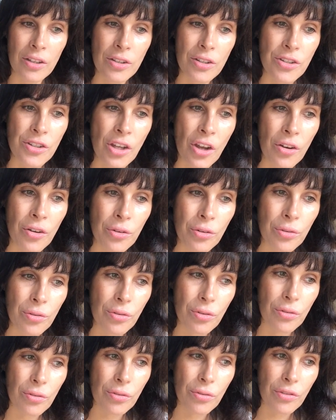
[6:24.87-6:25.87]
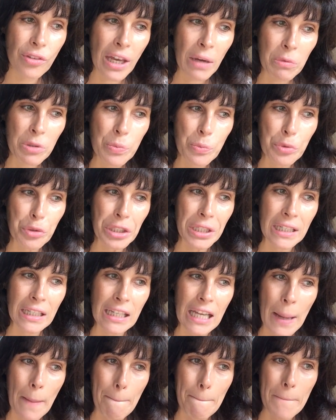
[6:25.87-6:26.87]
So that was
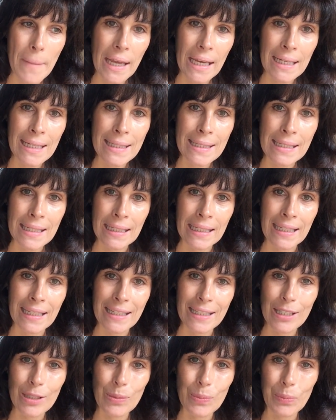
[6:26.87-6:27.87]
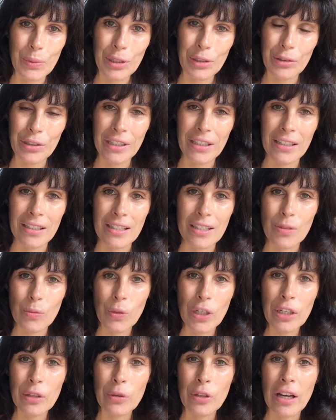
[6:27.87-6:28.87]
pretty amazing experience.
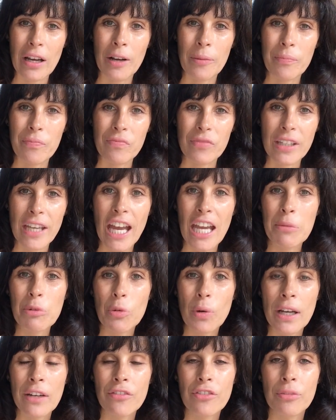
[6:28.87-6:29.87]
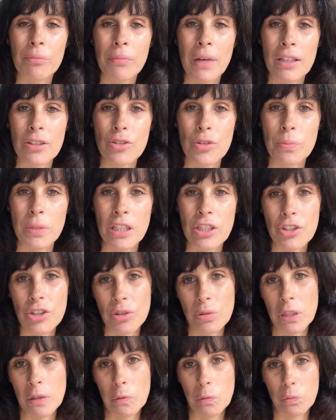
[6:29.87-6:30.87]
And we came away from Machu
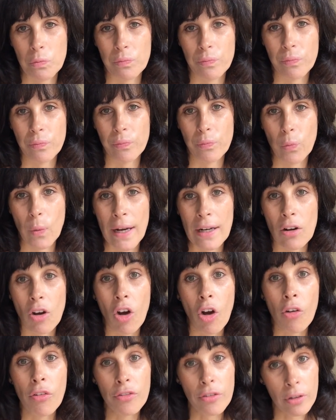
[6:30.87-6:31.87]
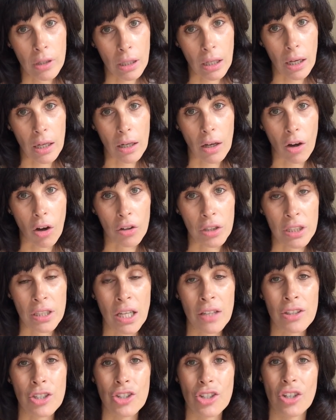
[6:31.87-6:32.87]
Picchu and went off on
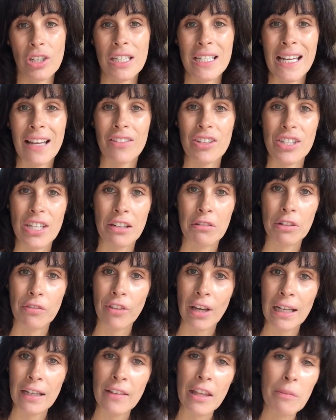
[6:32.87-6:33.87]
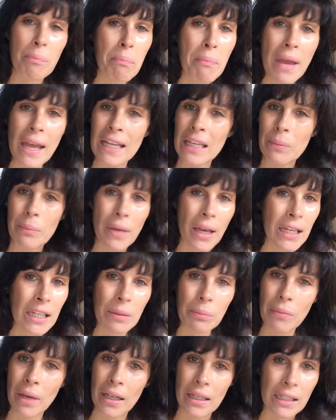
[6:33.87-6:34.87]
another journey down the Sacred Valley. There are many,
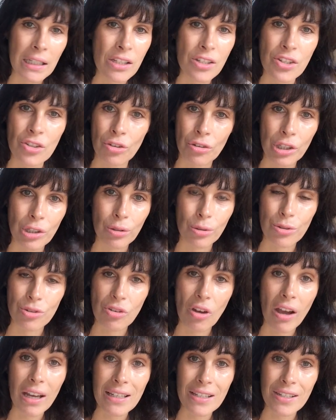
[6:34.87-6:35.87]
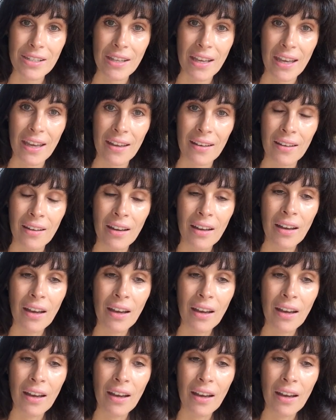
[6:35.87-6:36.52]
many, many historical sites there.